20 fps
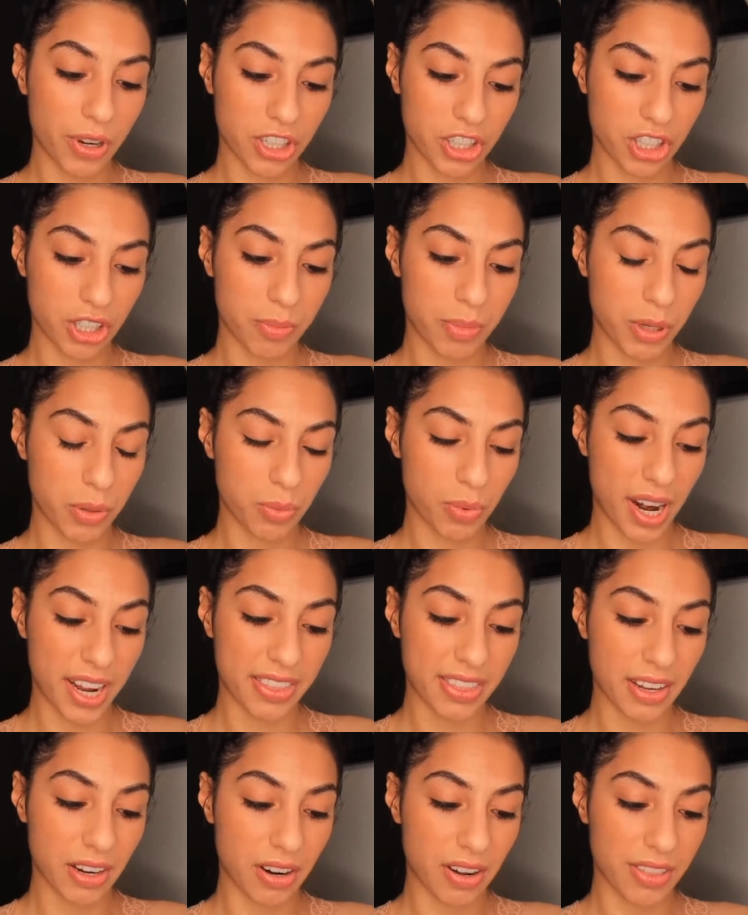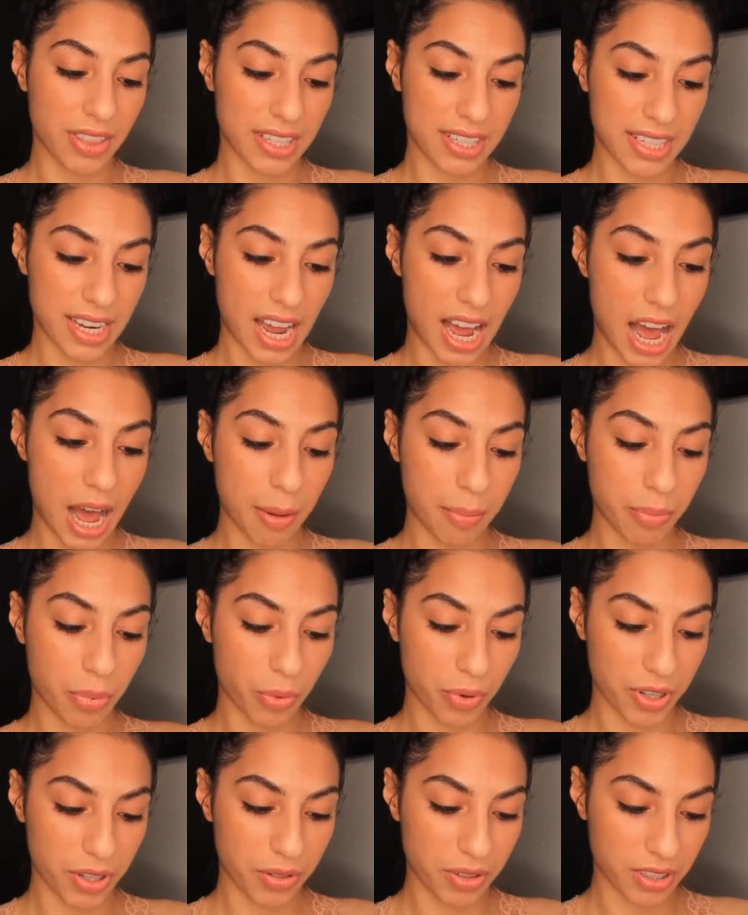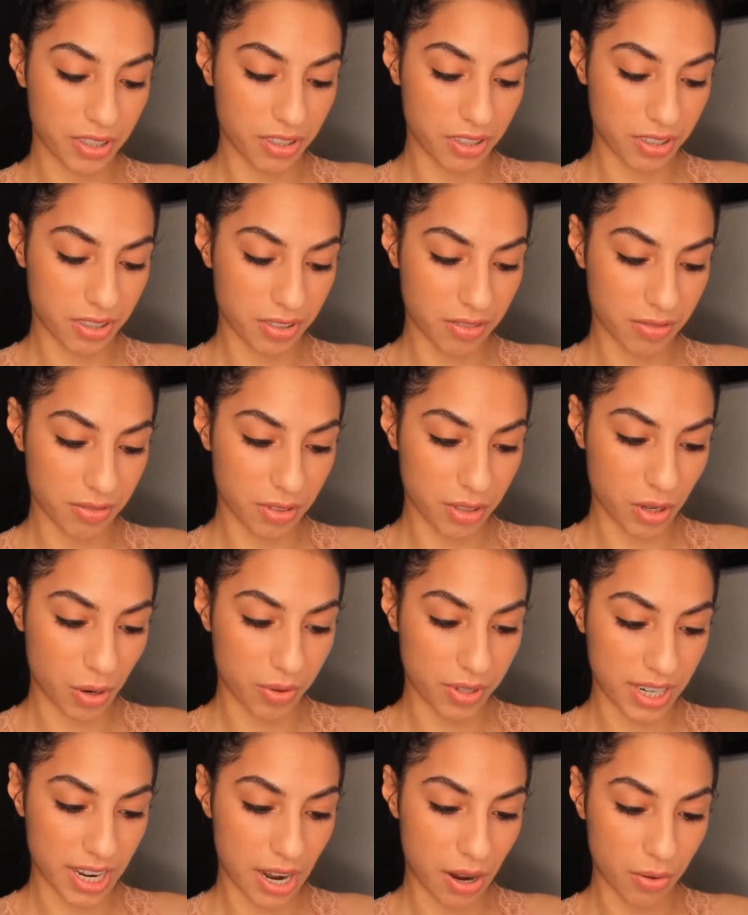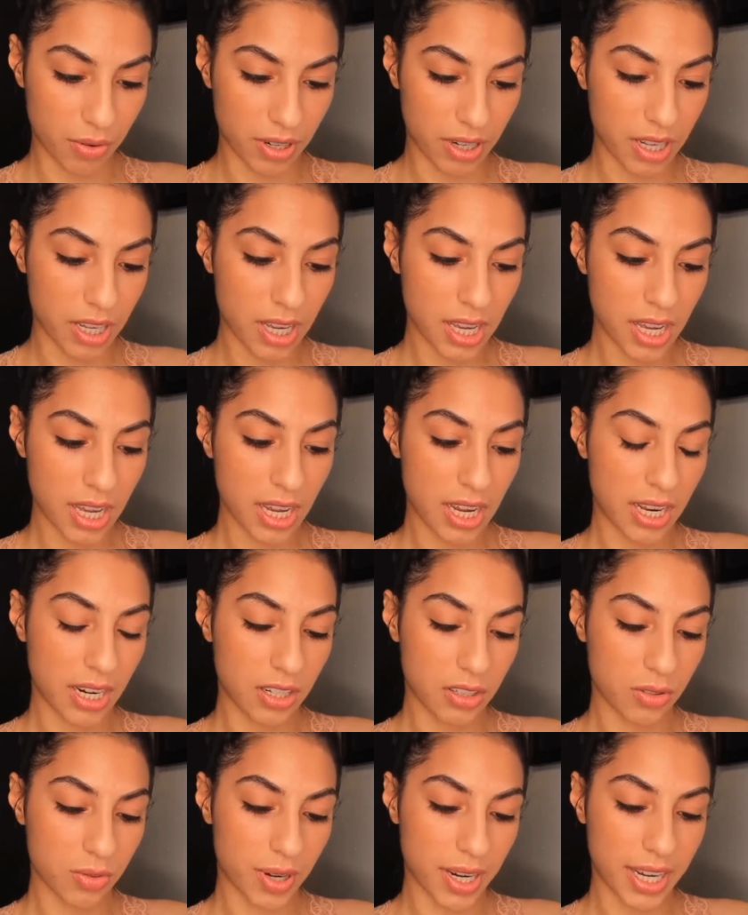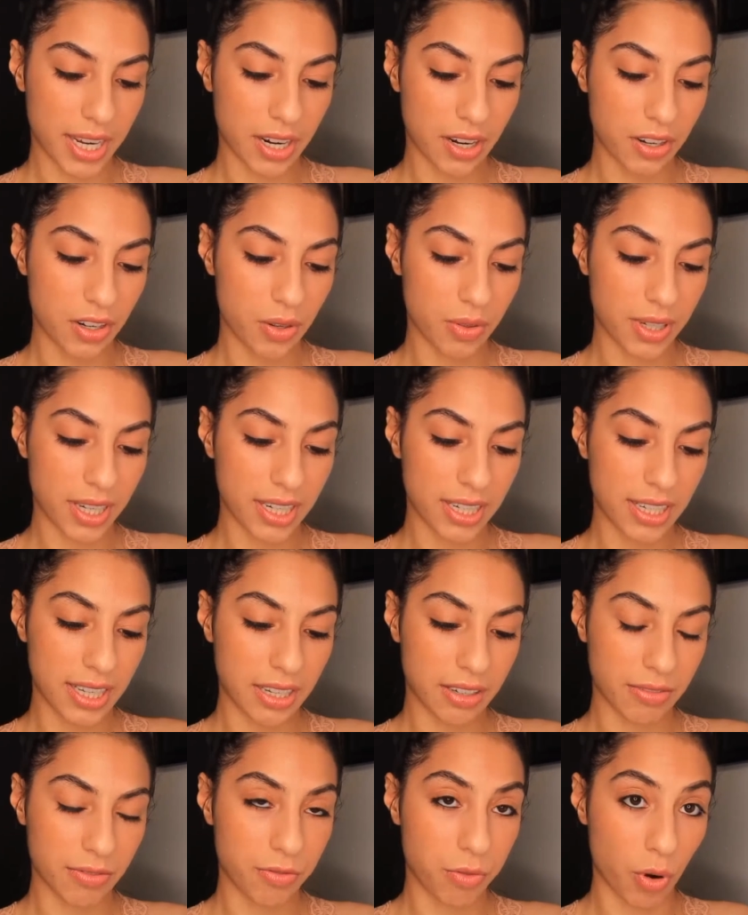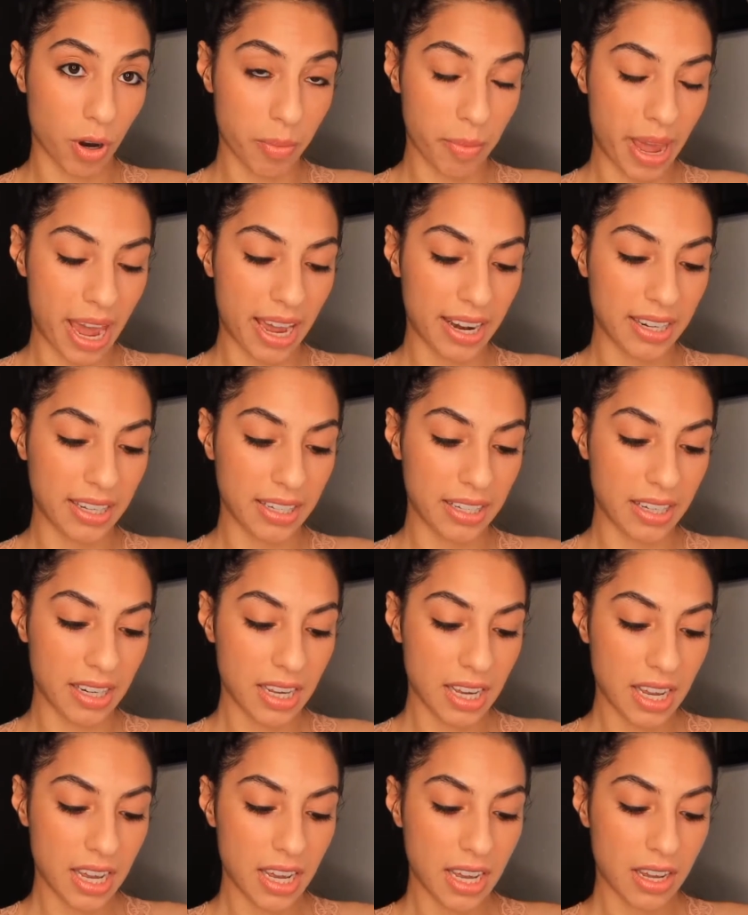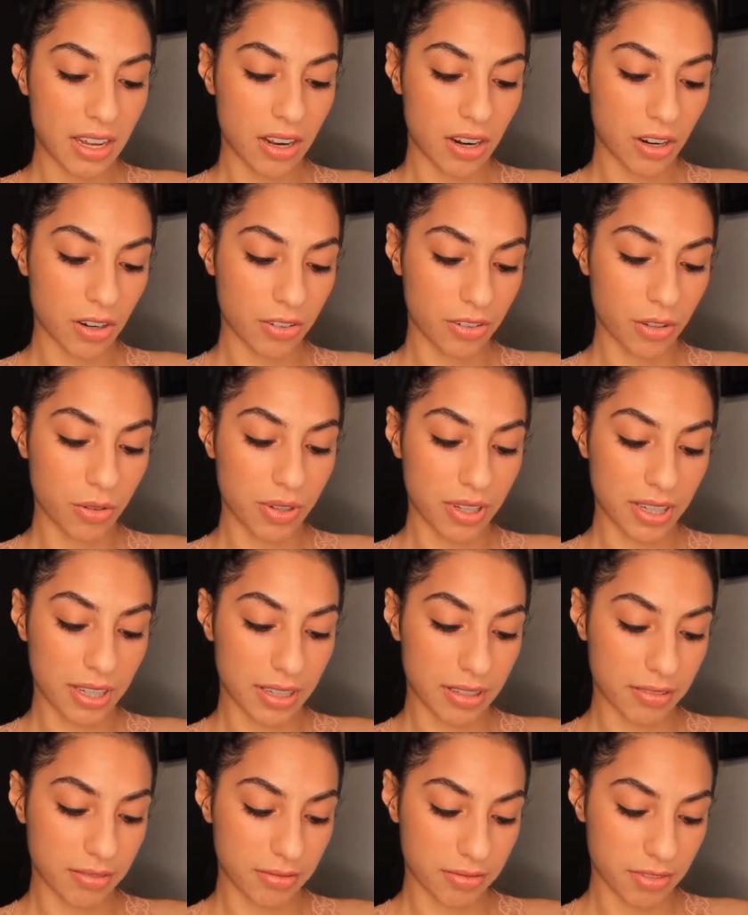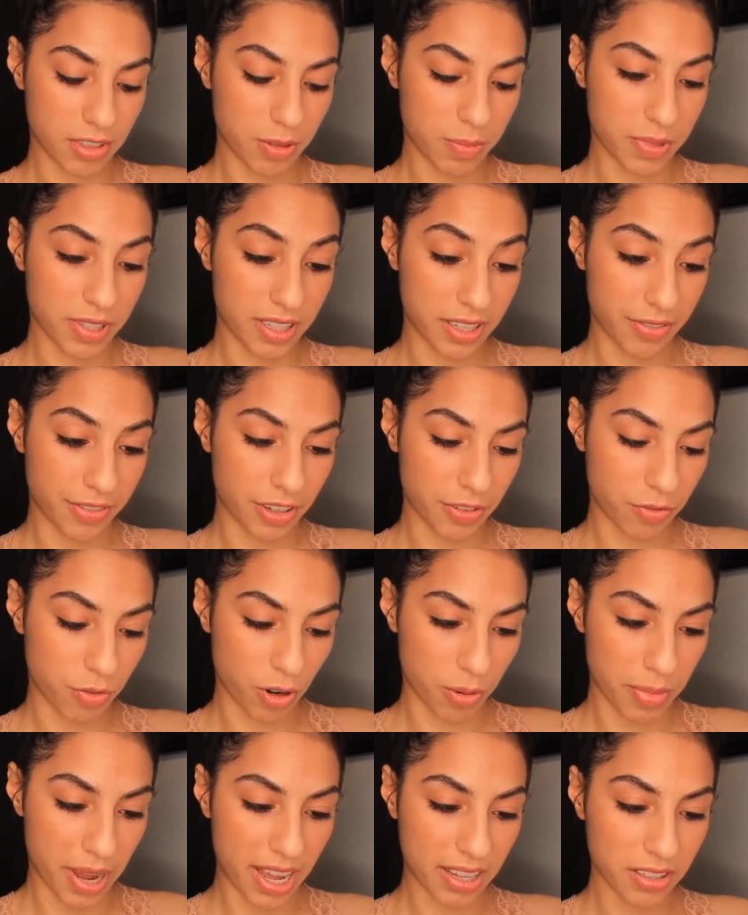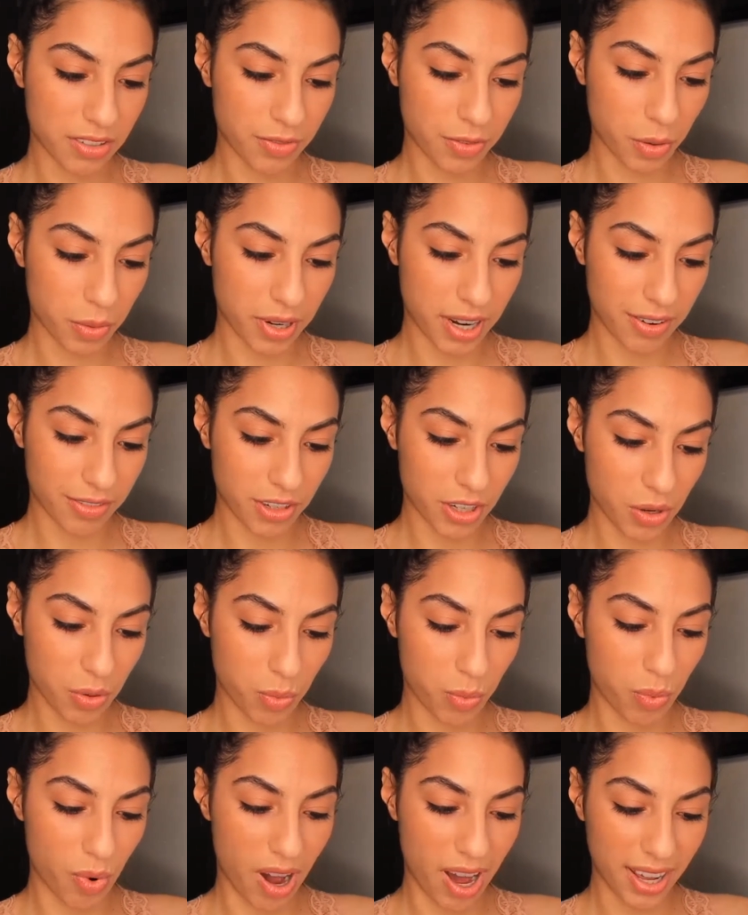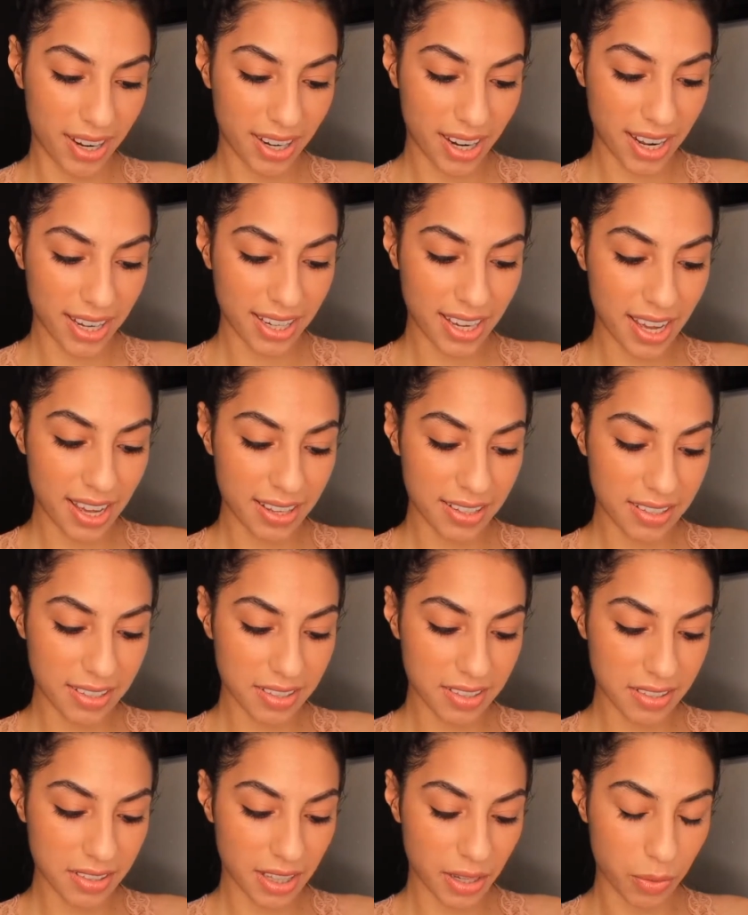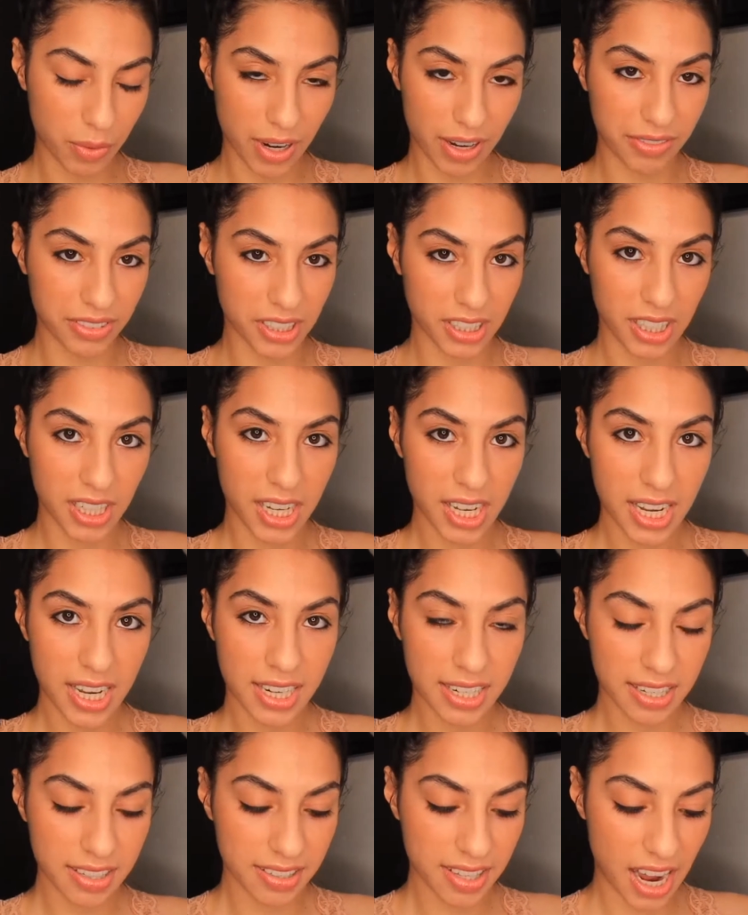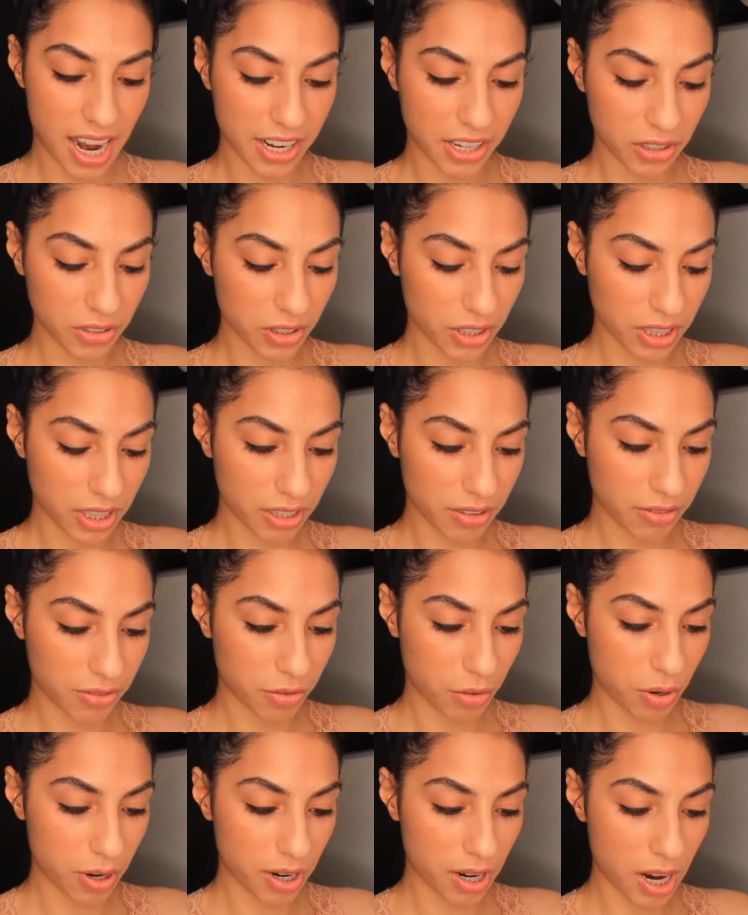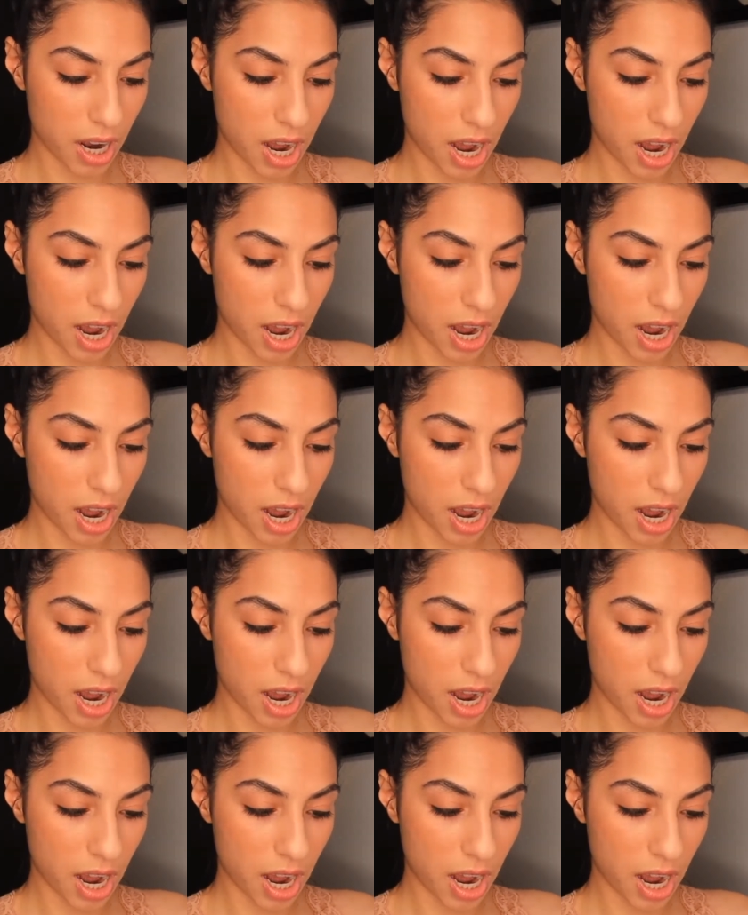It should be right there on the top, or you could just go down and it's right here, and you can get formatted, or you can get specific formats for whatever you want, I guess, like whatever design you're looking for.